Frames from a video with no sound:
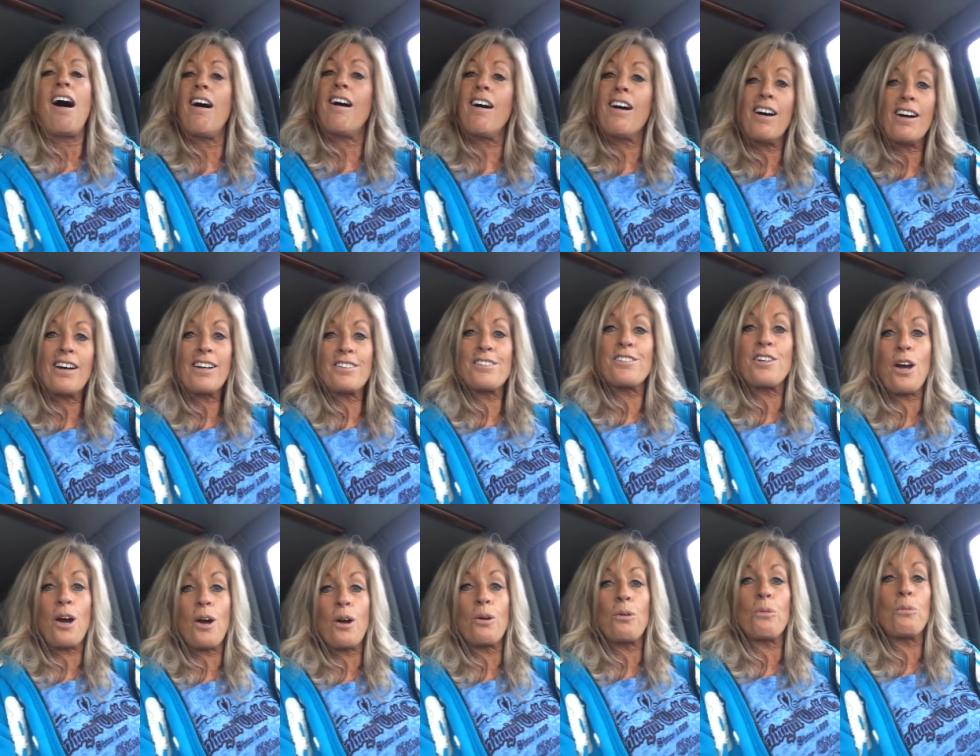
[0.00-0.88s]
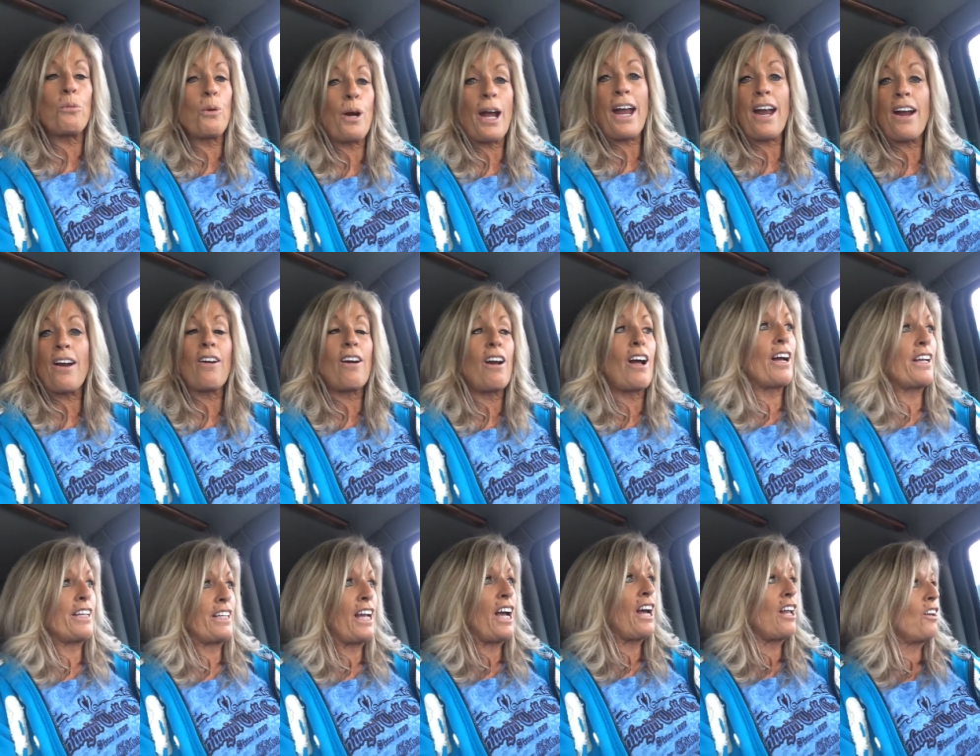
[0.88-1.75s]
Uh, don't wear
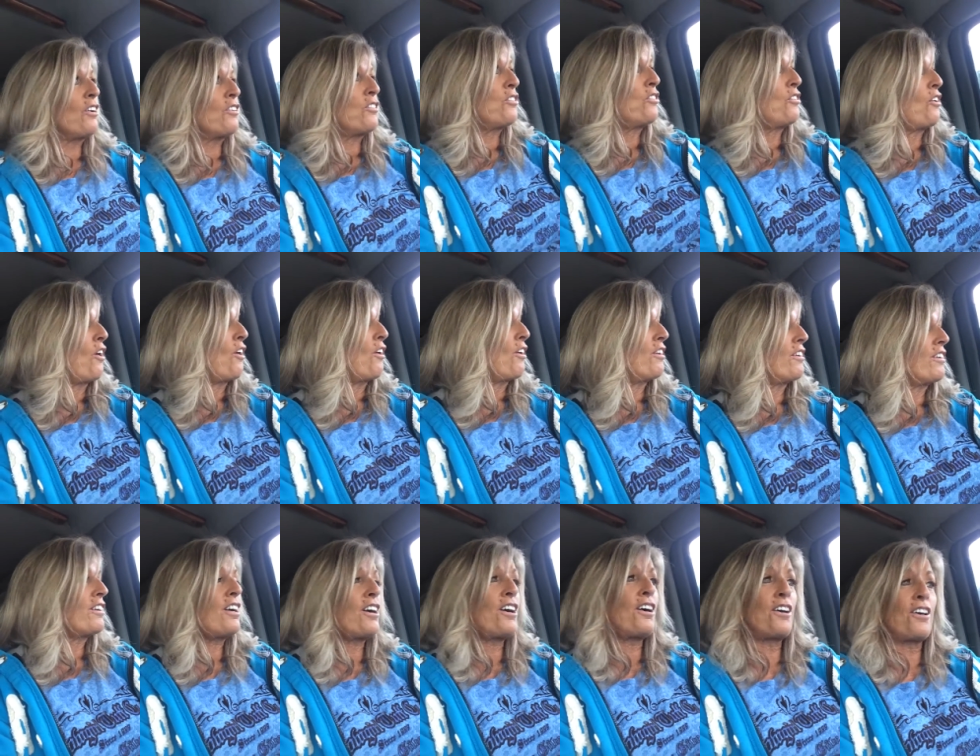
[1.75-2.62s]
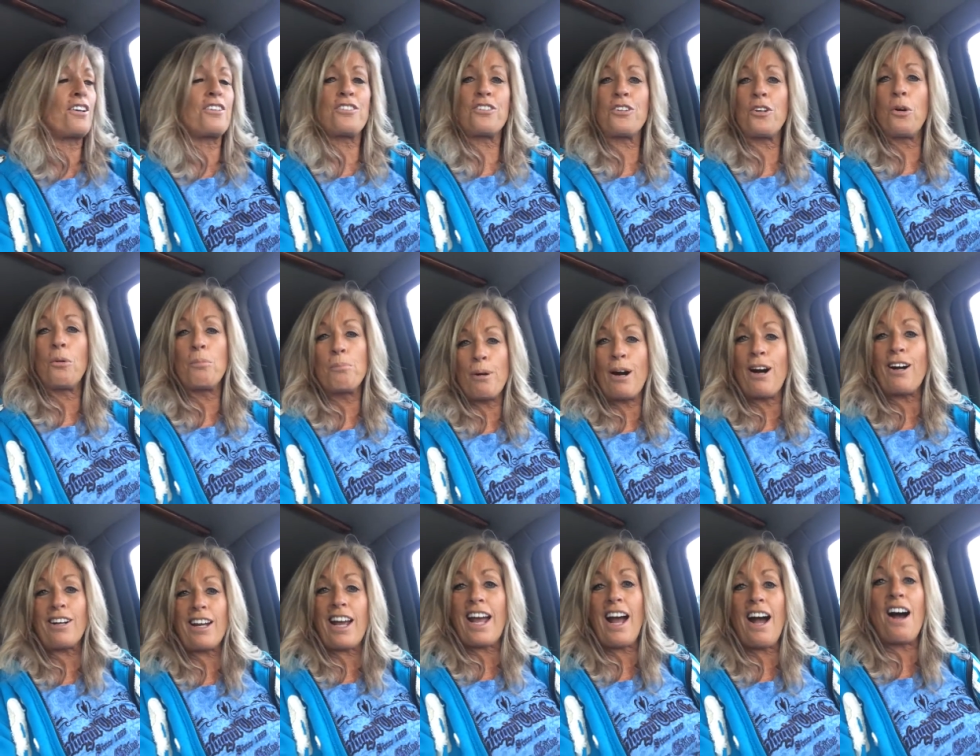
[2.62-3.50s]
a yellow shirt because you'll
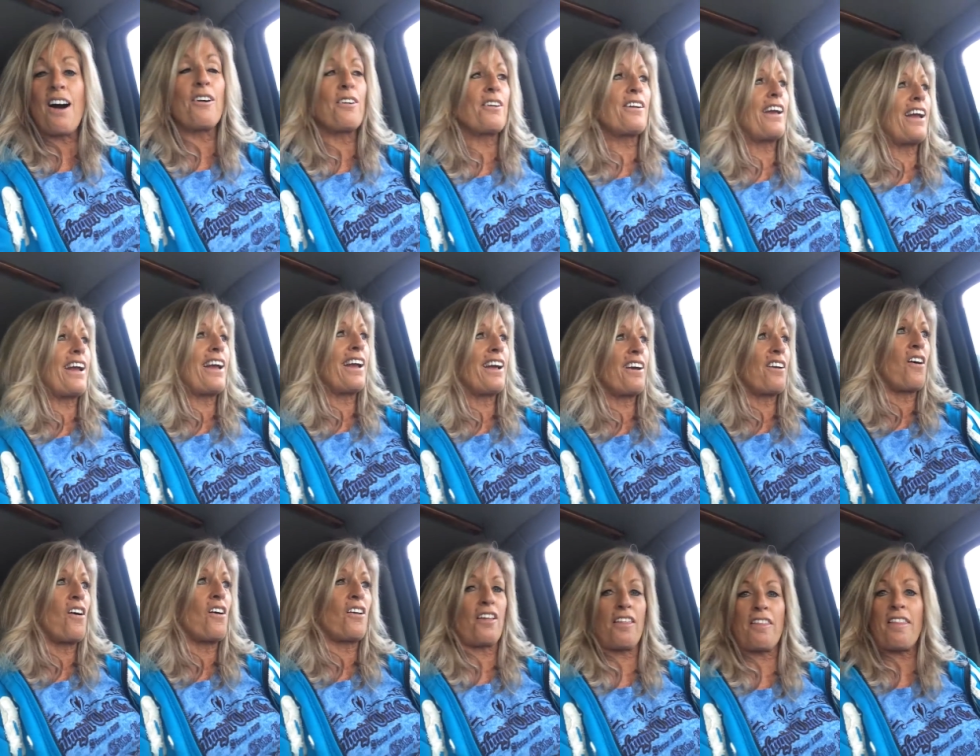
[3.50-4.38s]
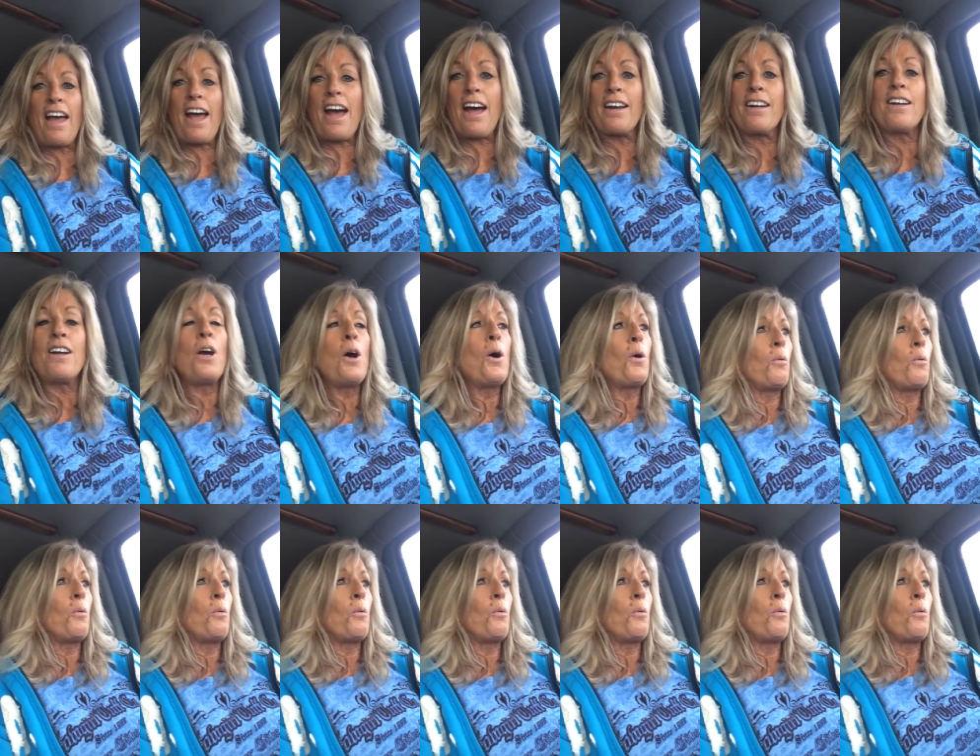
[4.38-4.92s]
muck out and all of that.